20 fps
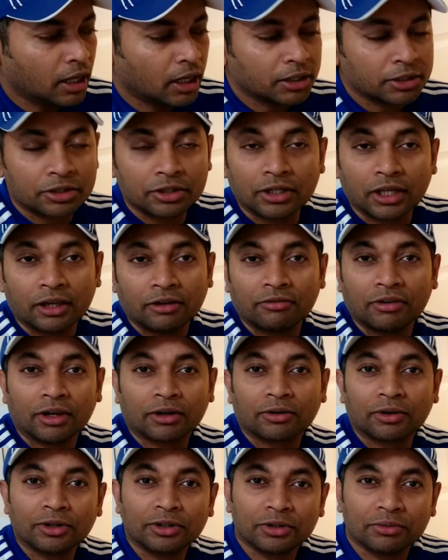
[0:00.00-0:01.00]
today we are
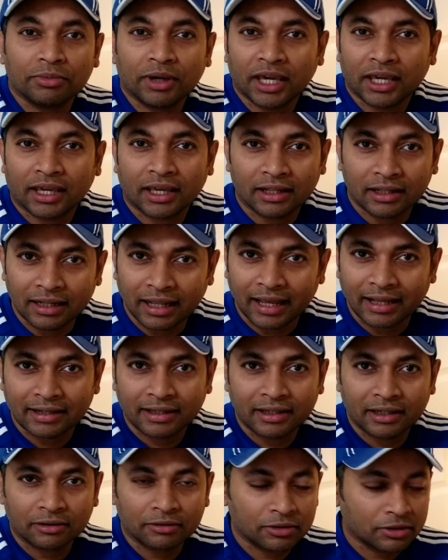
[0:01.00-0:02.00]
going to make a
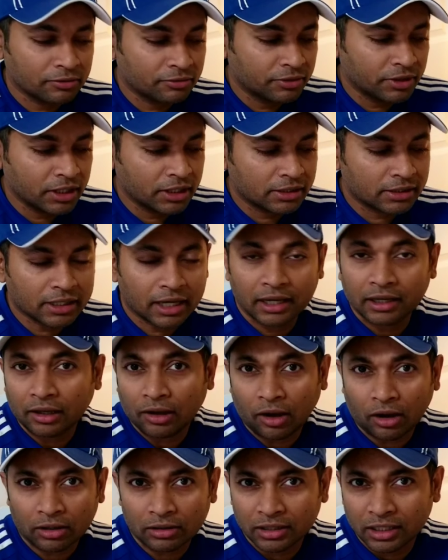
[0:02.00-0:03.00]
latte out of this. I
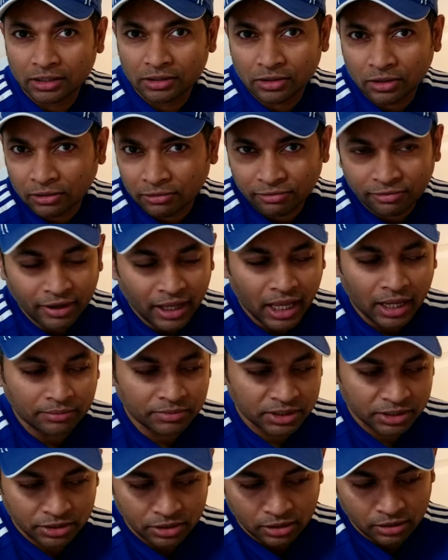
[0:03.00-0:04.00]
got this off
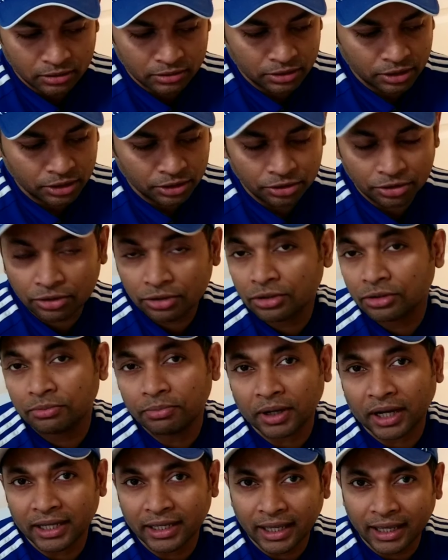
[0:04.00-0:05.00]
Amazon. You could
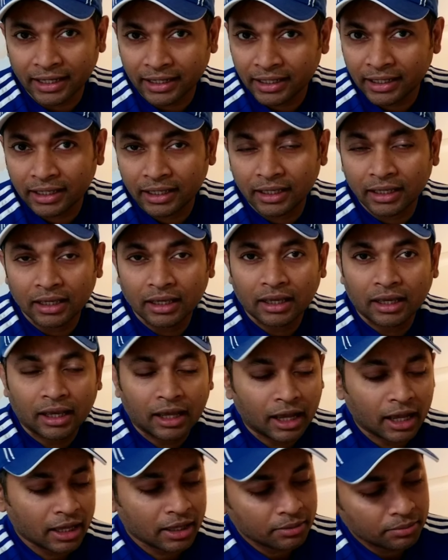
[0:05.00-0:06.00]
buy any.
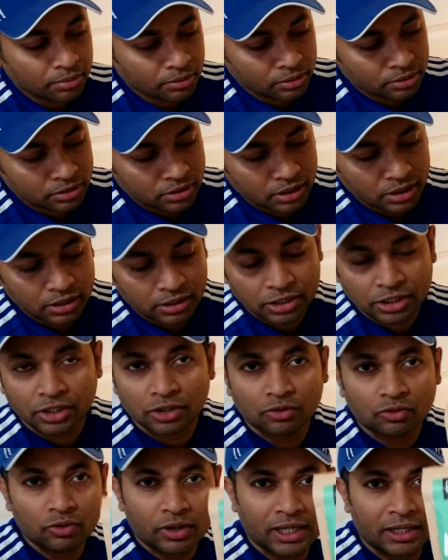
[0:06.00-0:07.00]
I bought the
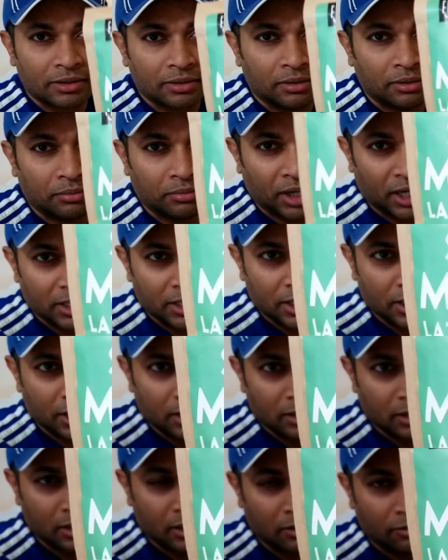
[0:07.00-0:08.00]
sweet
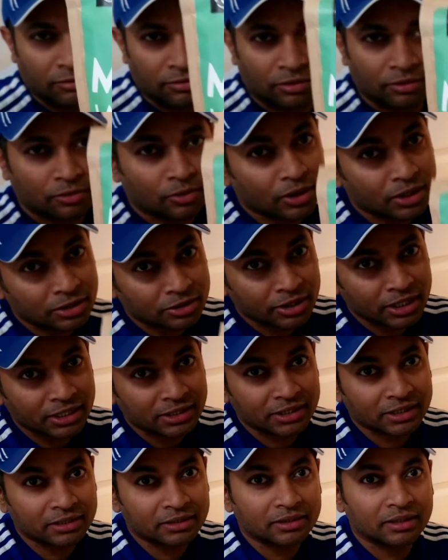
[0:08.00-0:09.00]
matcha for one
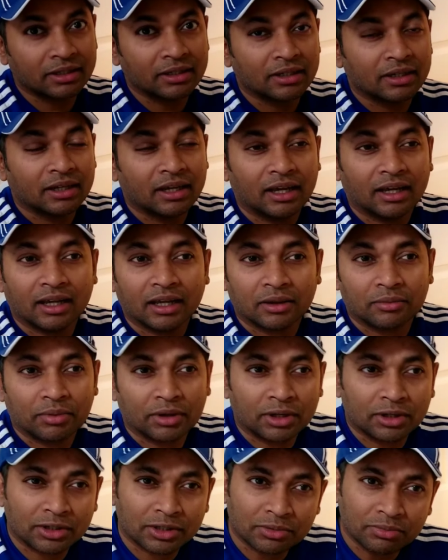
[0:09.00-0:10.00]
reason,
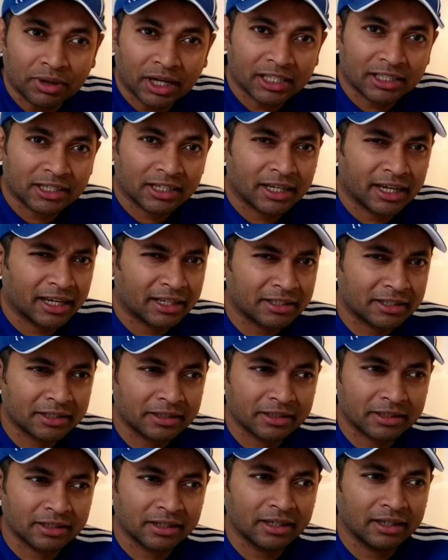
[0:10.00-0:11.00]
because matcha
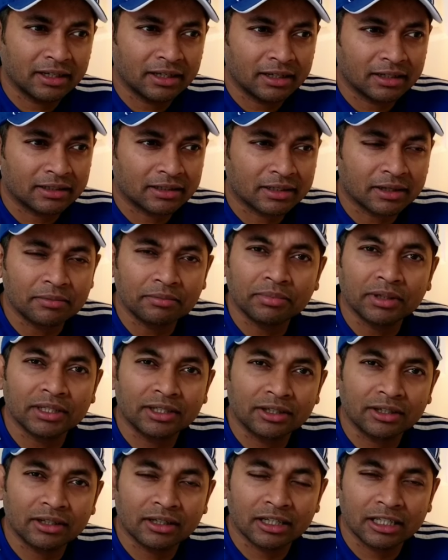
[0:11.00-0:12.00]
has some
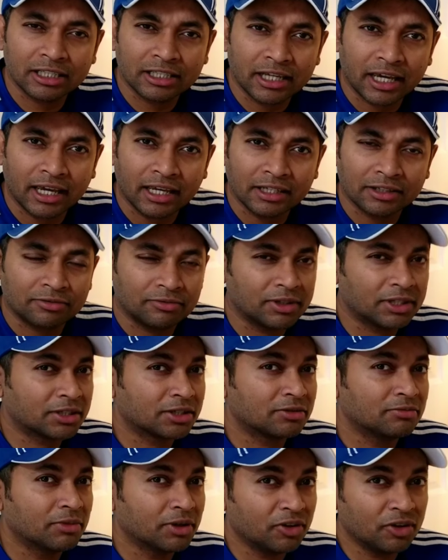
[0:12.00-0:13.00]
particular taste
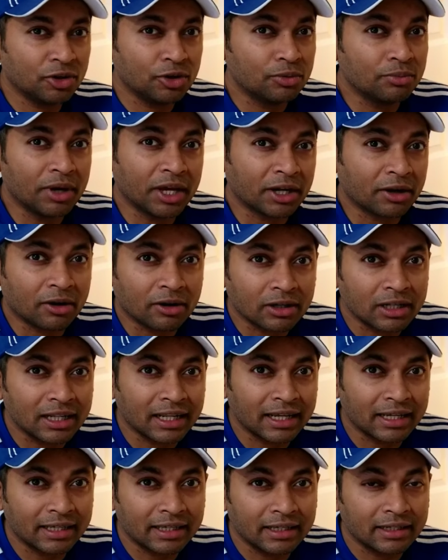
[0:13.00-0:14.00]
which you may not
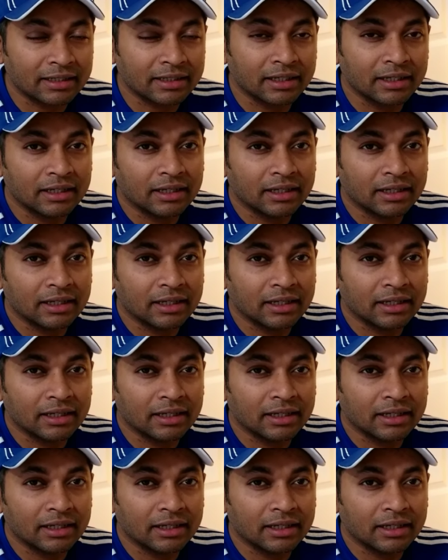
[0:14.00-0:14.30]
like it,